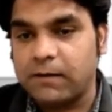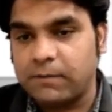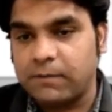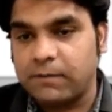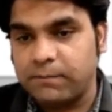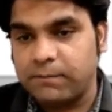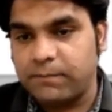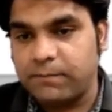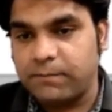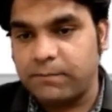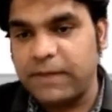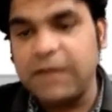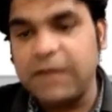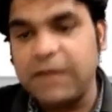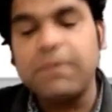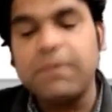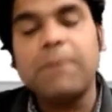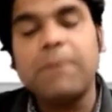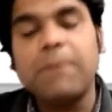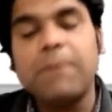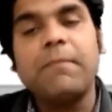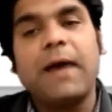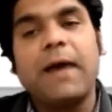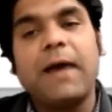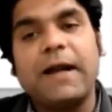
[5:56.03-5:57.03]

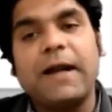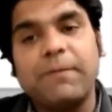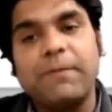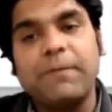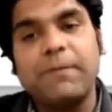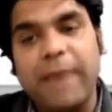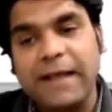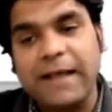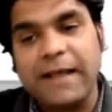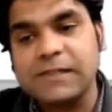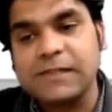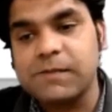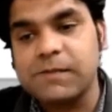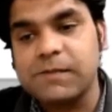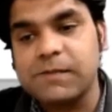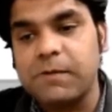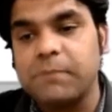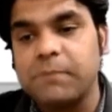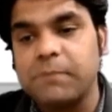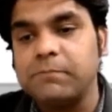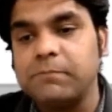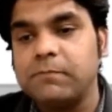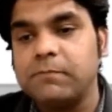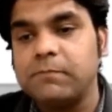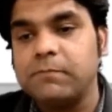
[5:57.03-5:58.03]
minimum and
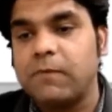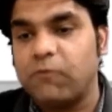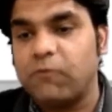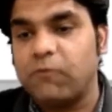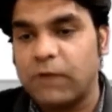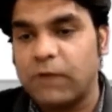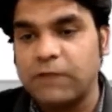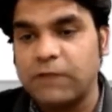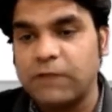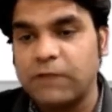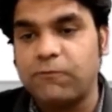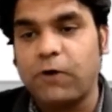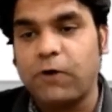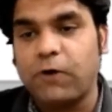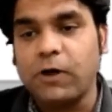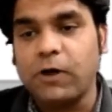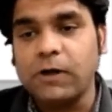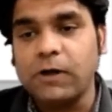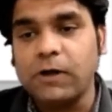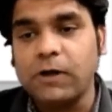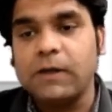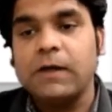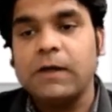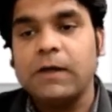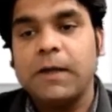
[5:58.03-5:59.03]
maximum, 1 for
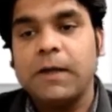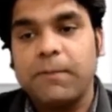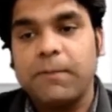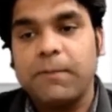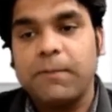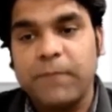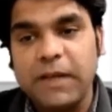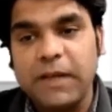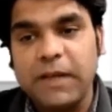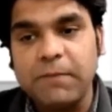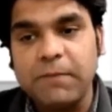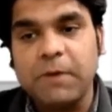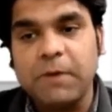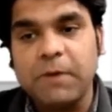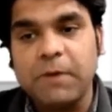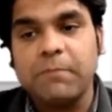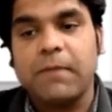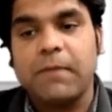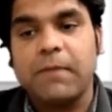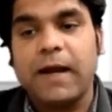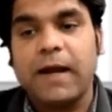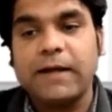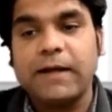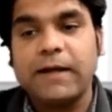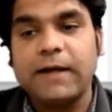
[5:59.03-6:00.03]
minimum
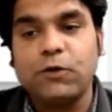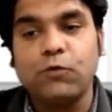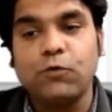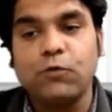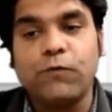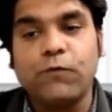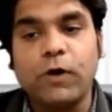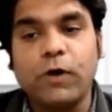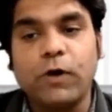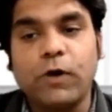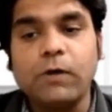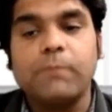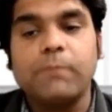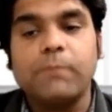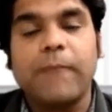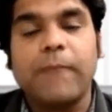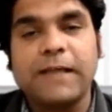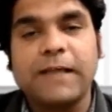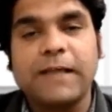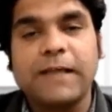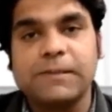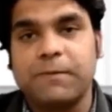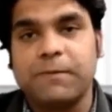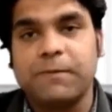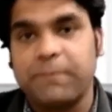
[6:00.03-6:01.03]
and 2 for
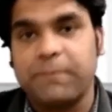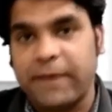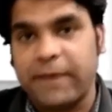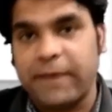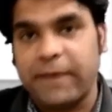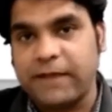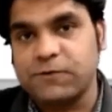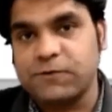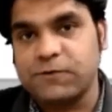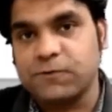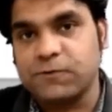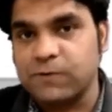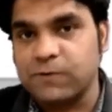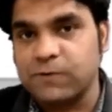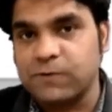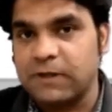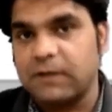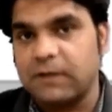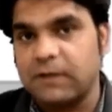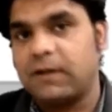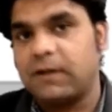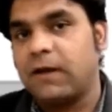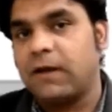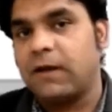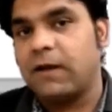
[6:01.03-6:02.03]
maximum, as usual.
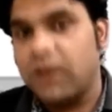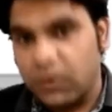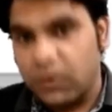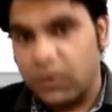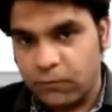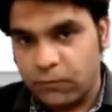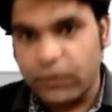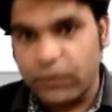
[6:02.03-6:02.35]
We